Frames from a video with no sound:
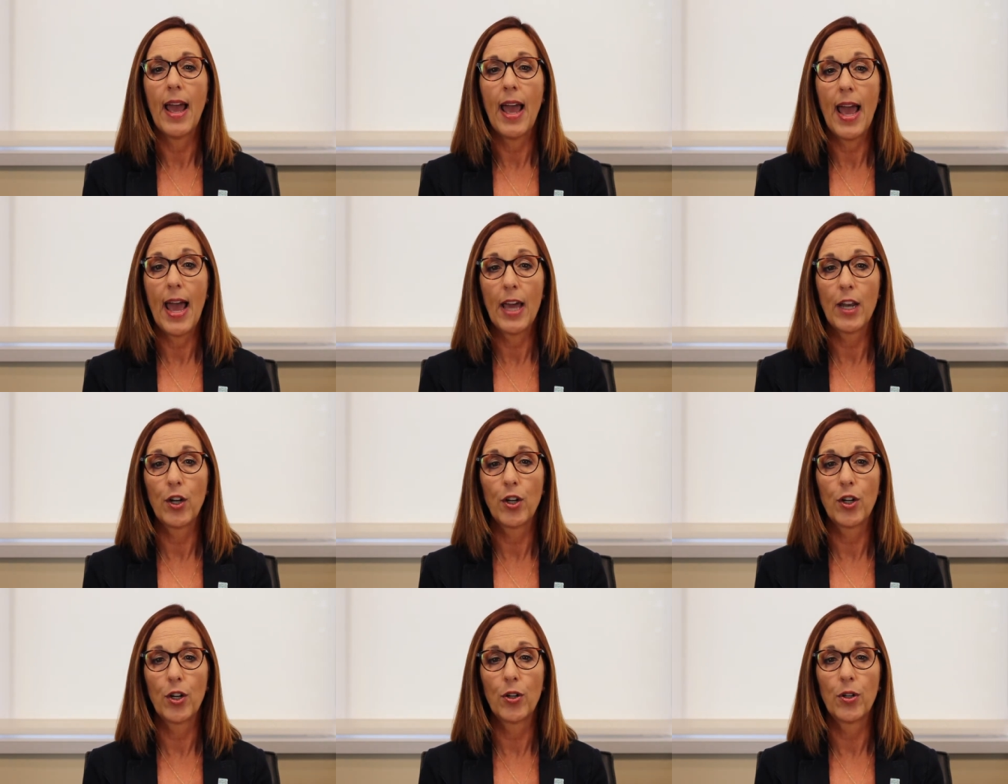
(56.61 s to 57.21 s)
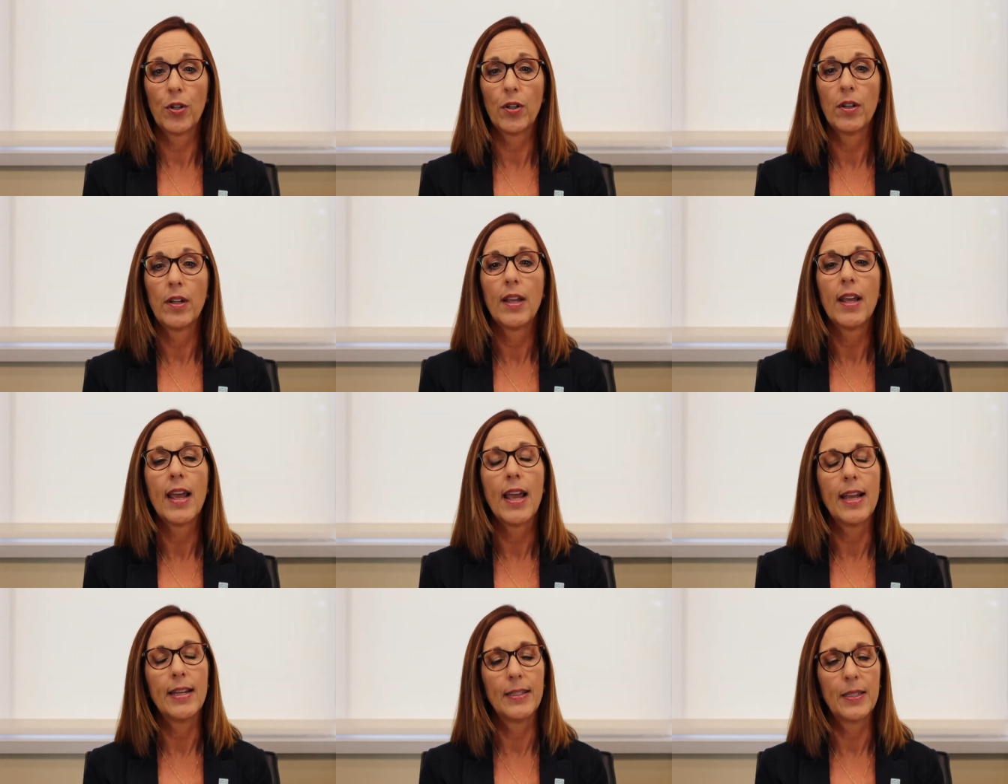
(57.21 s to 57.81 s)
Editor,
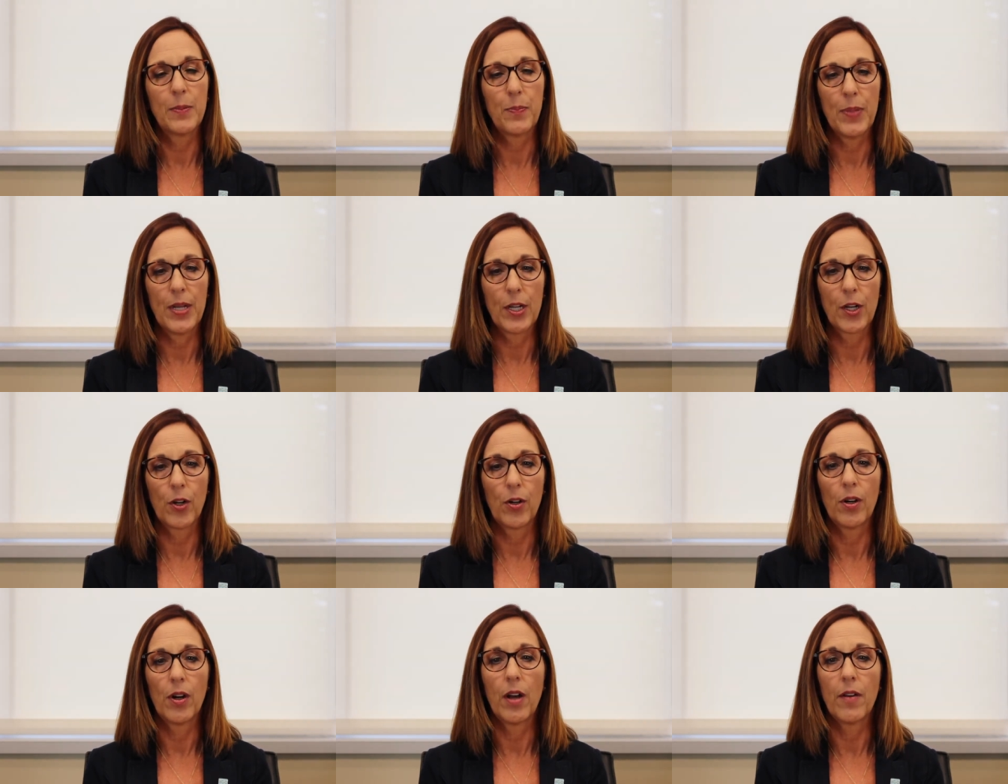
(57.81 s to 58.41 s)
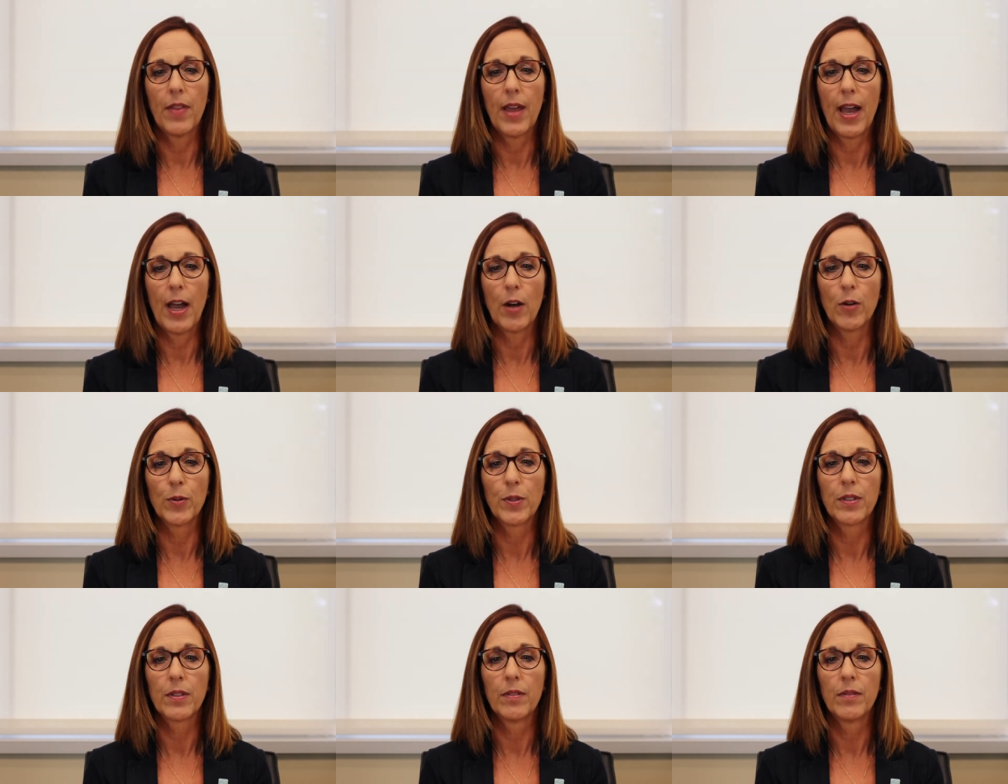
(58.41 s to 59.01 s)
and Speaker of the
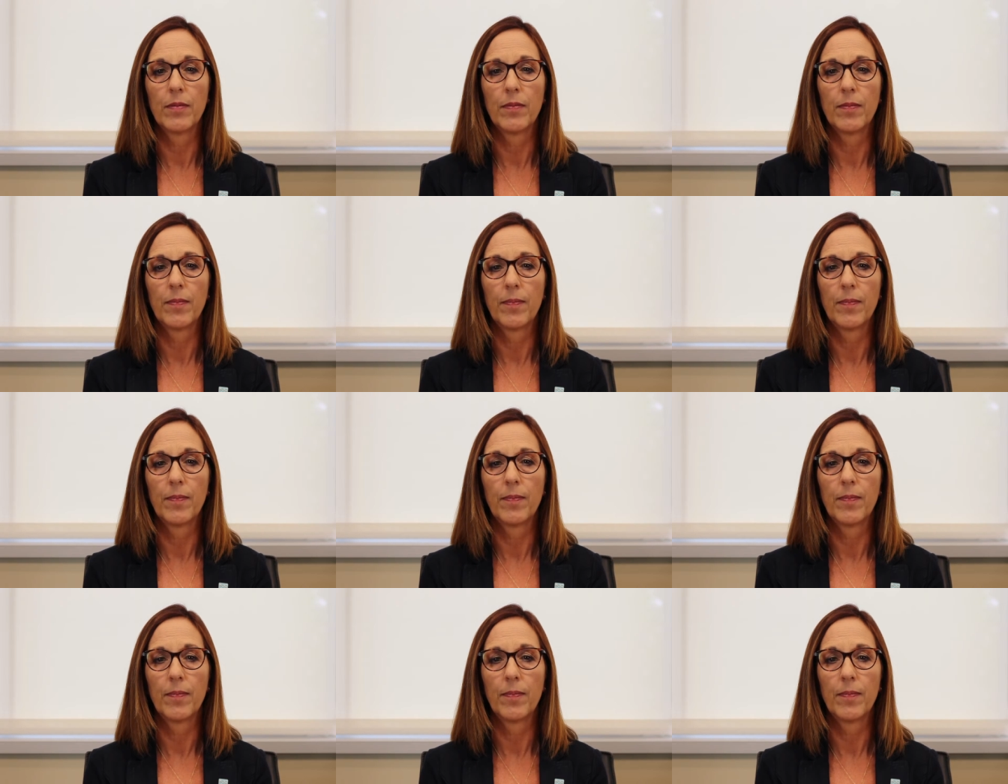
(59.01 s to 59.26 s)
House.